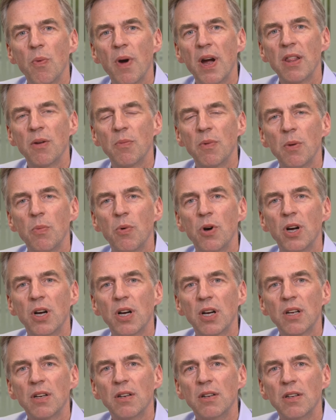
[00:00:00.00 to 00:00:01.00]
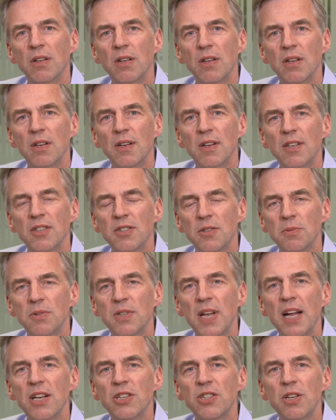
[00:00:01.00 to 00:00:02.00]
way that we work,
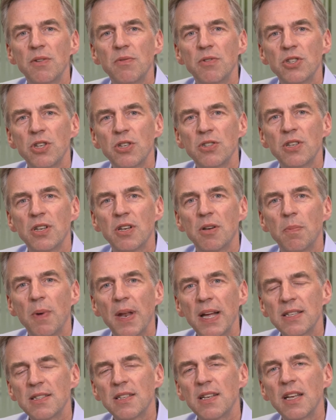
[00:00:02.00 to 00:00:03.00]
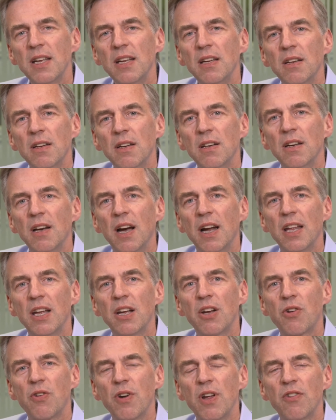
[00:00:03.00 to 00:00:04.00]
substantially reducing complexity and
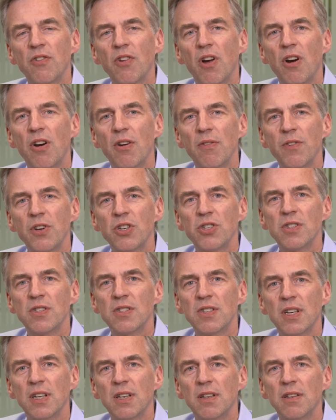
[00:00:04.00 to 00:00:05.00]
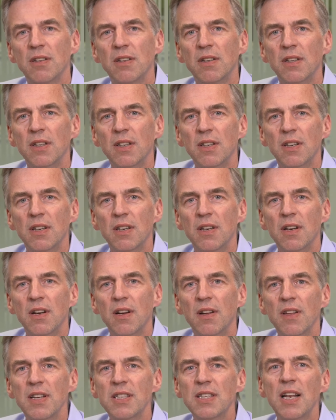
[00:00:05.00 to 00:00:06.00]
increase our efficiency.
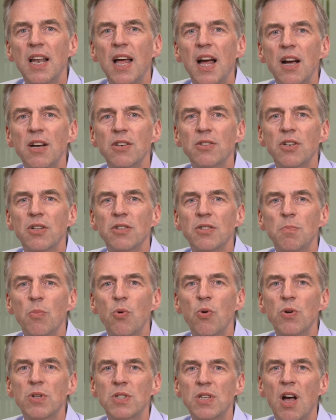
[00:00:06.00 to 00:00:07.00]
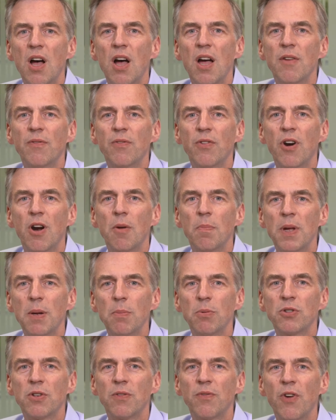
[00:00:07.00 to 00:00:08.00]
This allows us more time for our
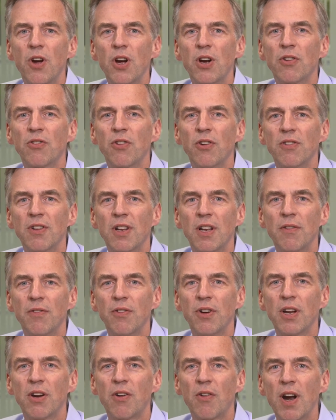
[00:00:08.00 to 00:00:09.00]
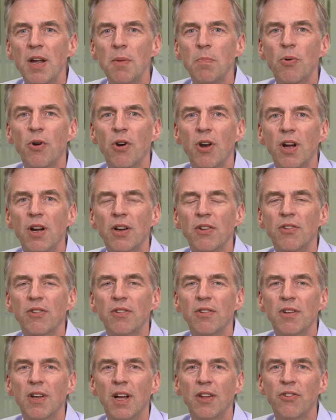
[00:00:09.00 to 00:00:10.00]
people to focus on delivering great products
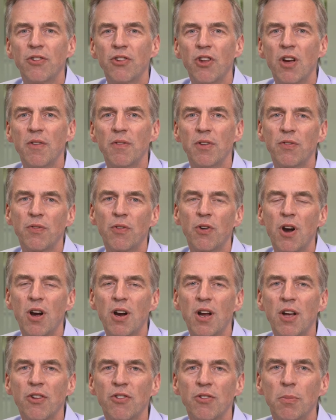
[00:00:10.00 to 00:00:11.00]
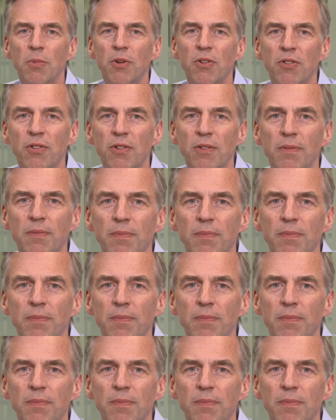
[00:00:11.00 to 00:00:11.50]
and service for our customers.